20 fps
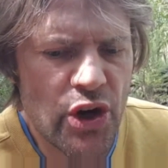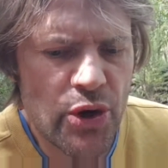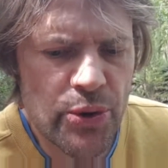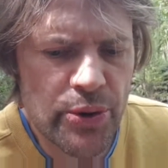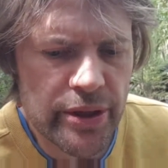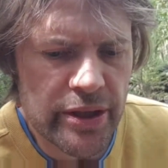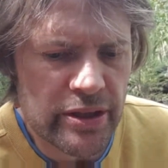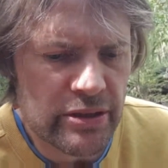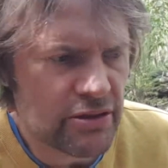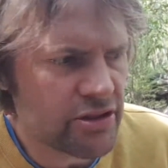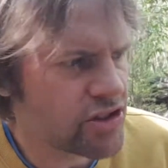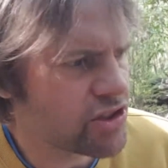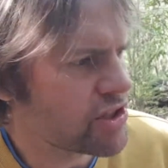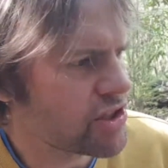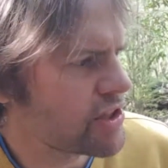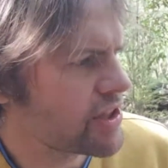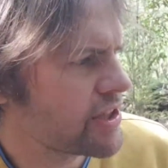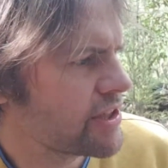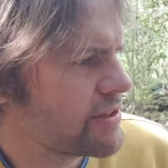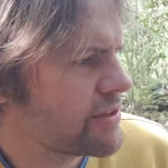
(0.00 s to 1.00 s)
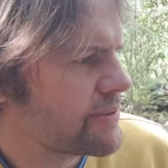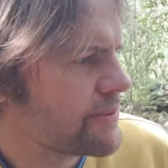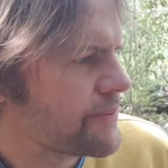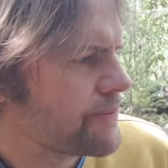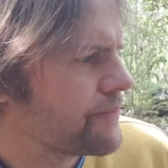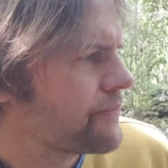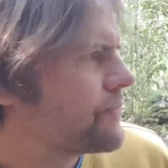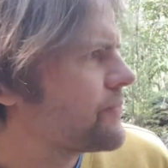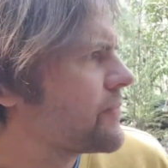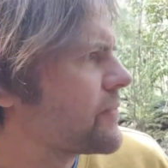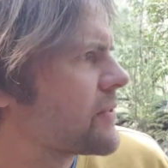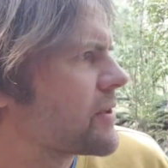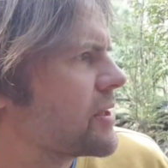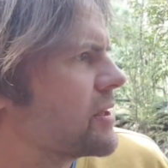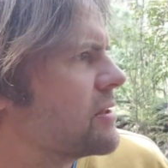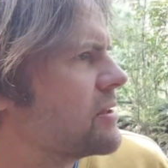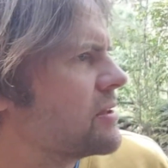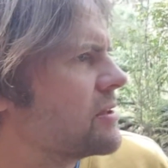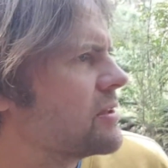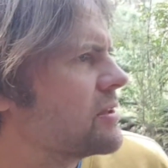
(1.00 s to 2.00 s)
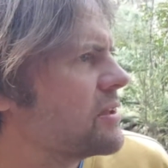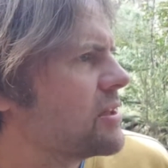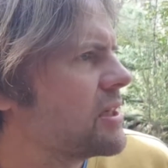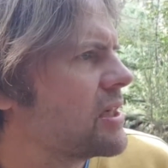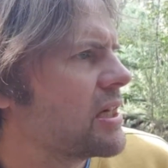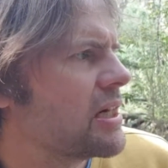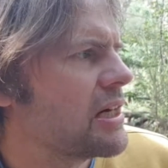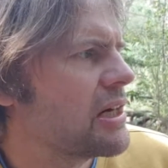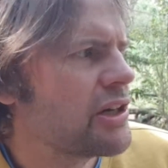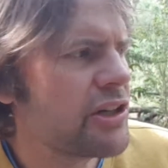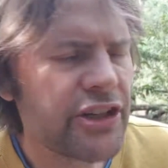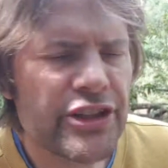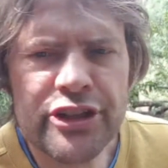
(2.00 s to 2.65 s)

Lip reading: it looks like it. I